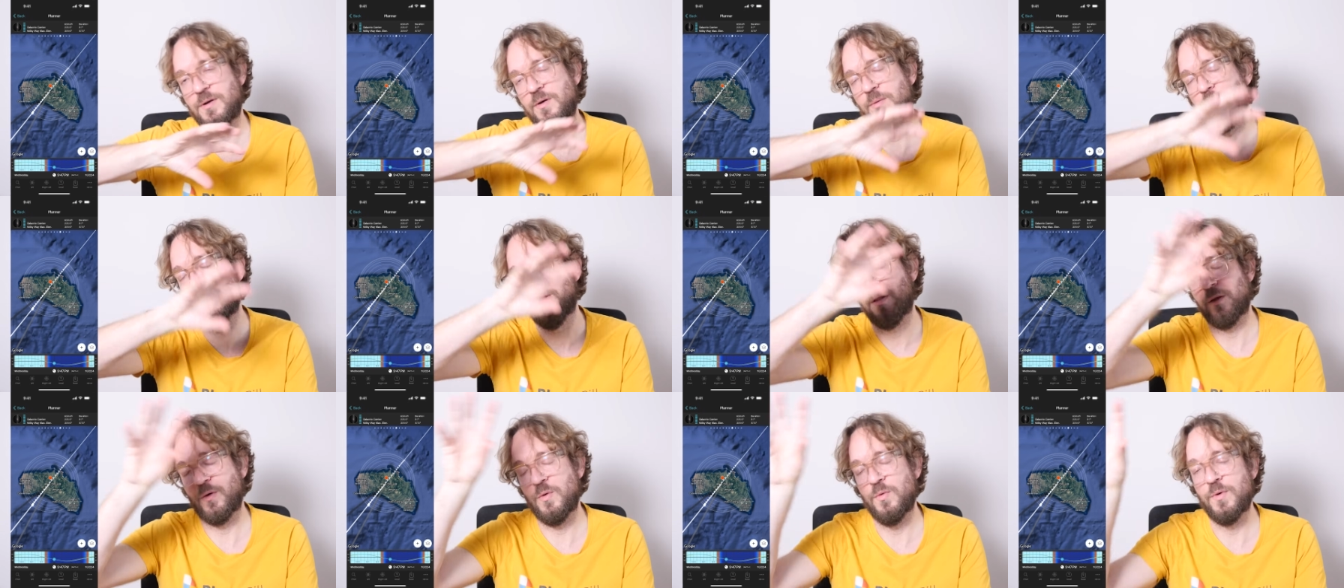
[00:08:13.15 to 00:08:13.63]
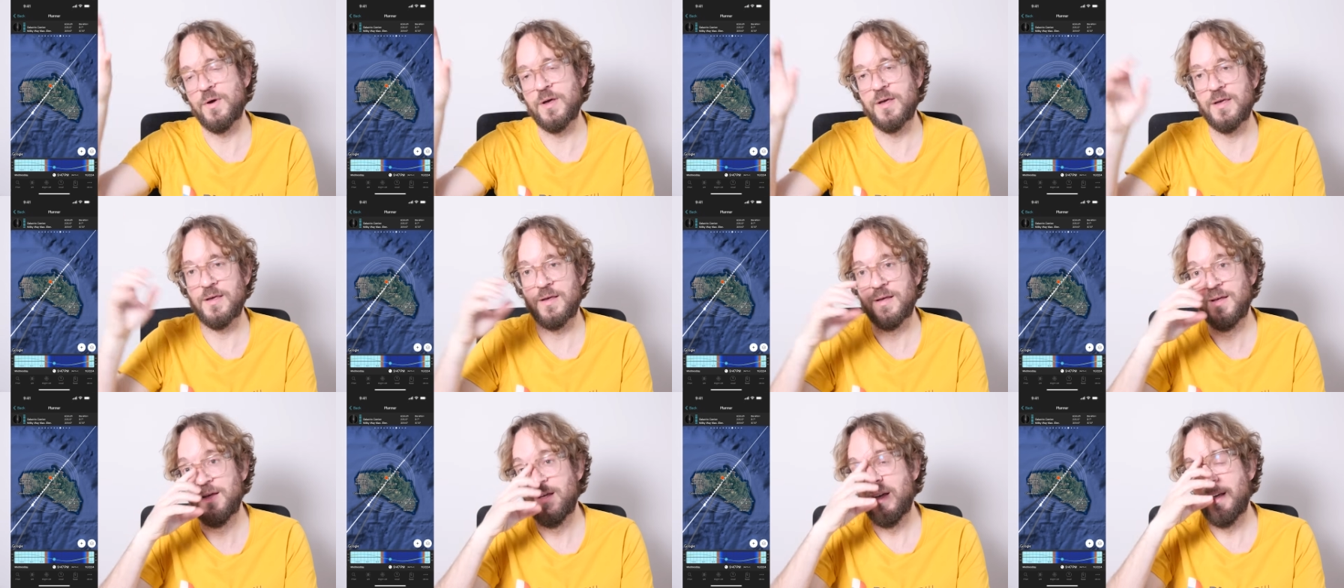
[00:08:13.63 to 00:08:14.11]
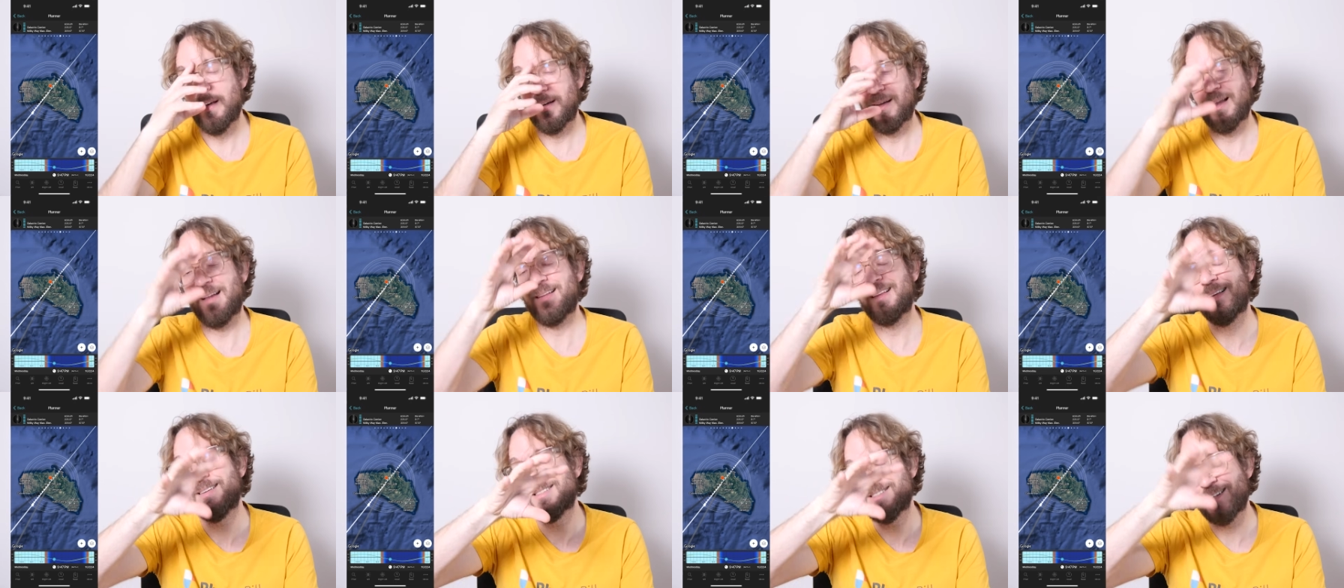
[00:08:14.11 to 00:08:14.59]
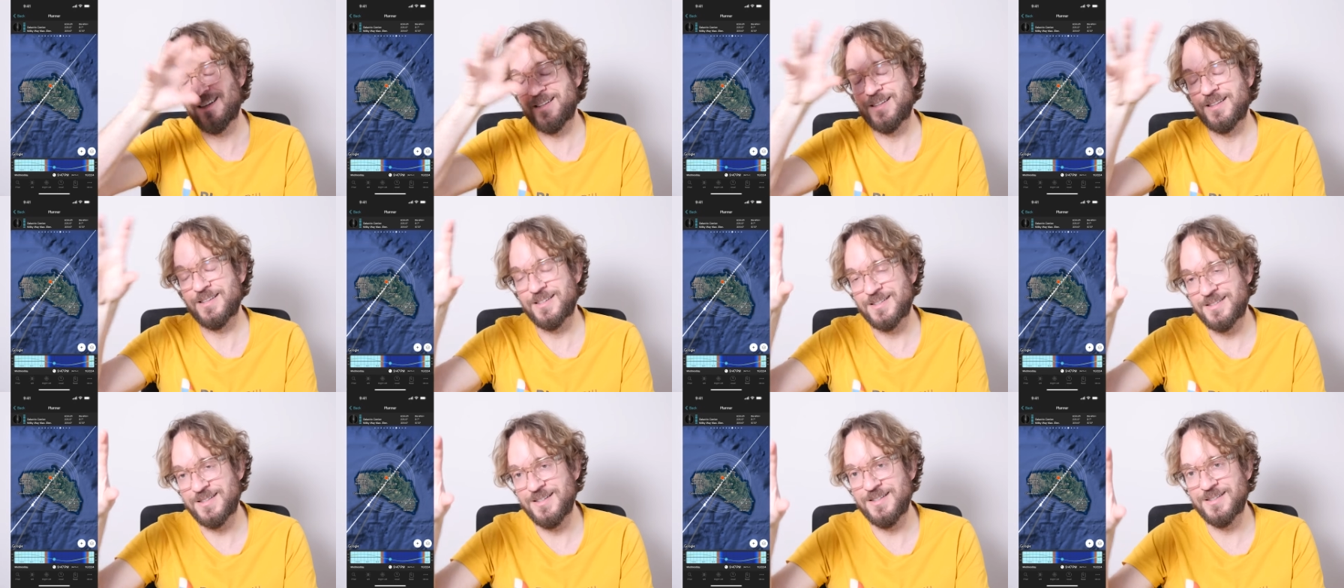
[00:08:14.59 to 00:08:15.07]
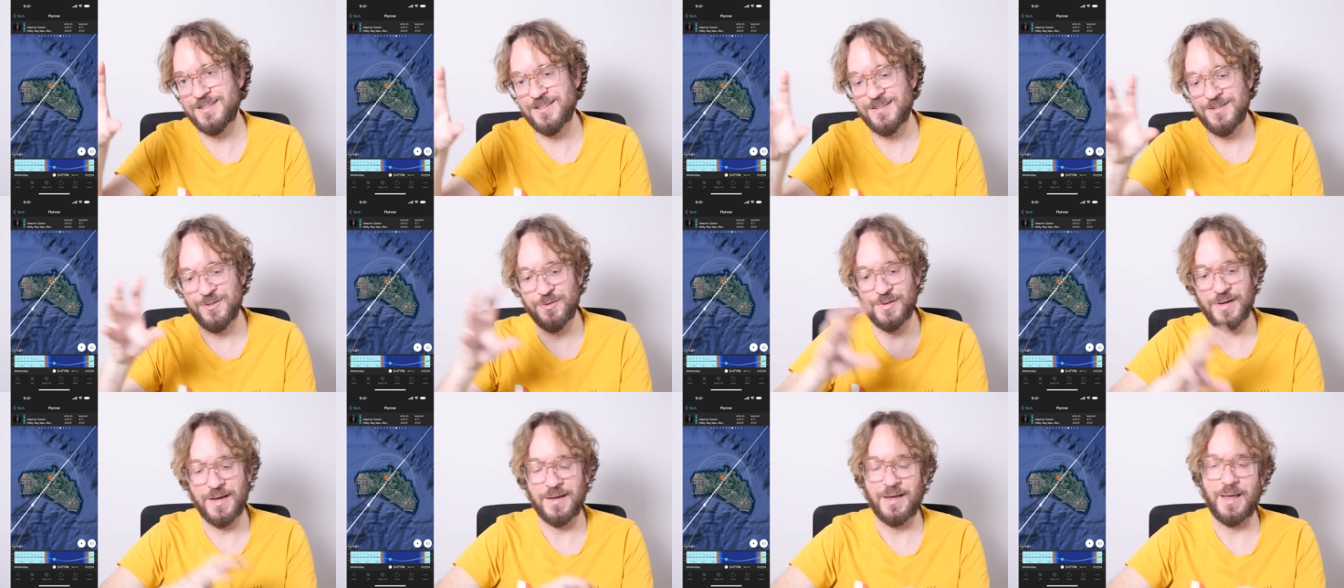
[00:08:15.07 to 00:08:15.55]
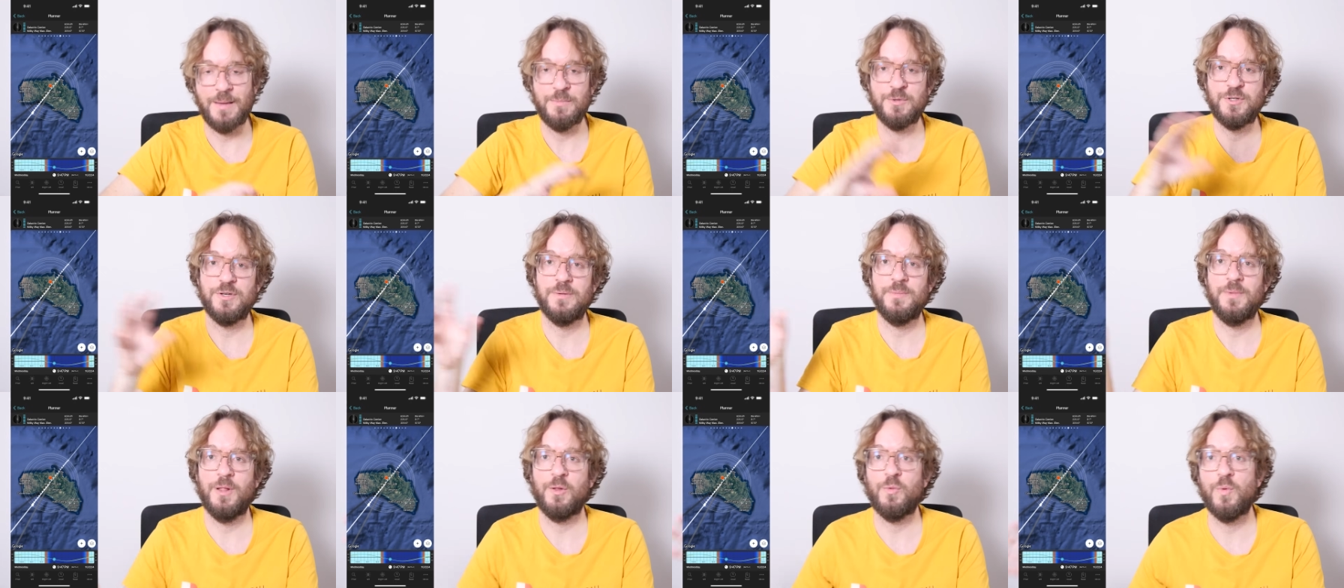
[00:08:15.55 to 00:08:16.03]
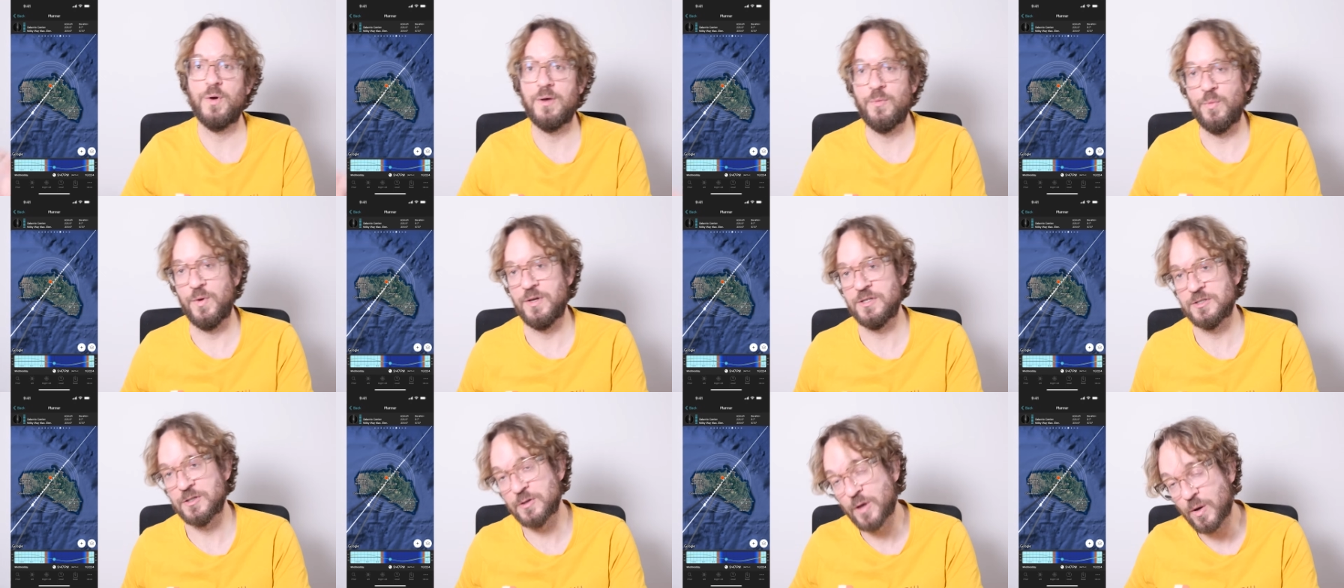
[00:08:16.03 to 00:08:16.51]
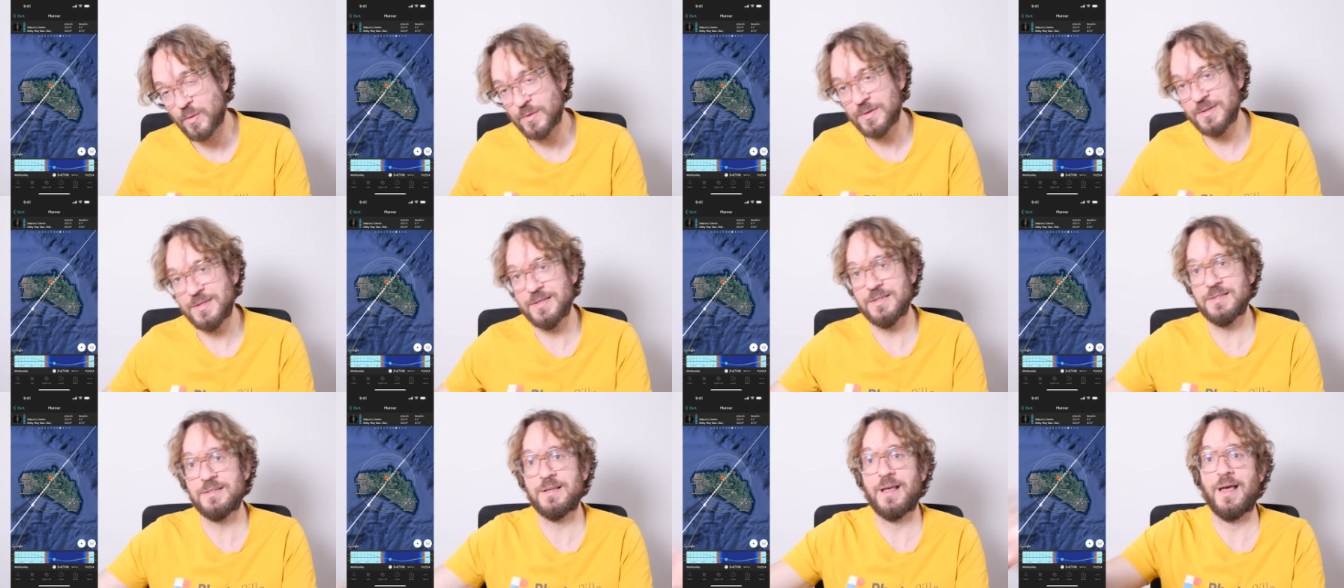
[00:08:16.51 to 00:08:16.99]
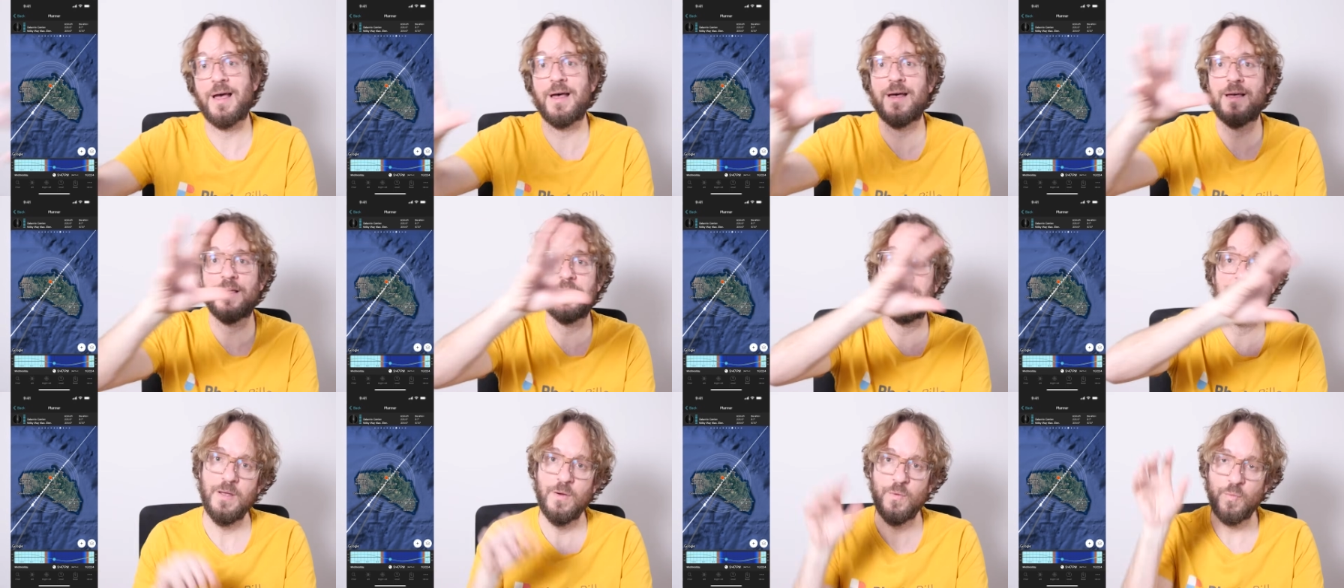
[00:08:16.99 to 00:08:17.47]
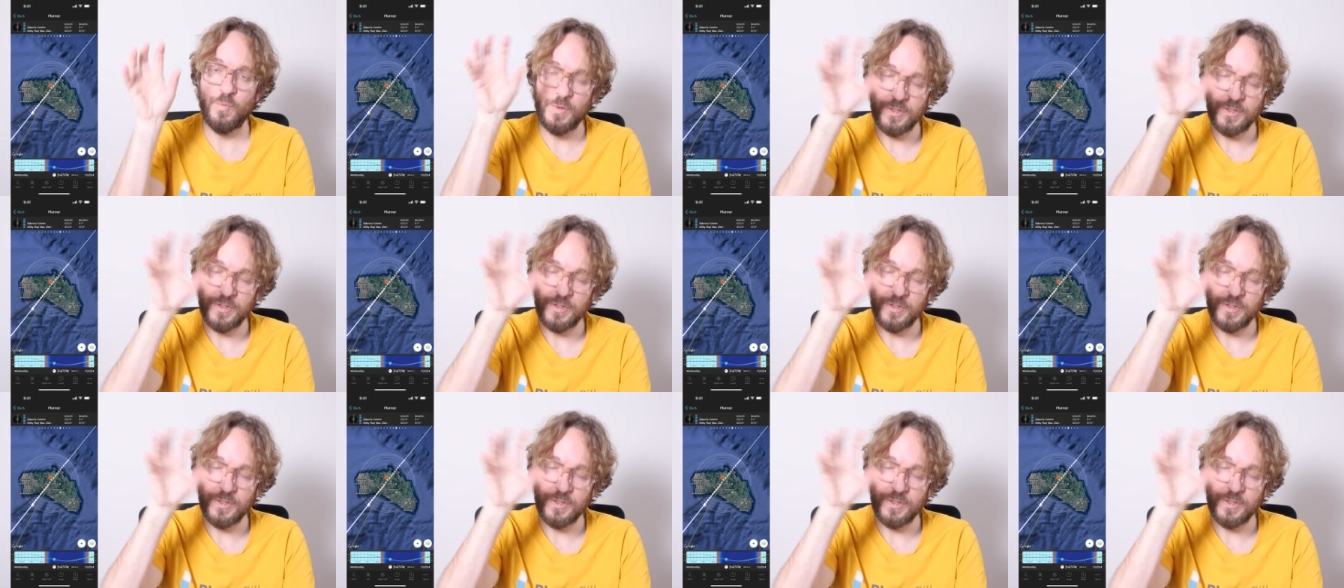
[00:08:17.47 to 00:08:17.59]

or Milky Way Galactic Center season, you can capture Milky Way when it's low in the sky,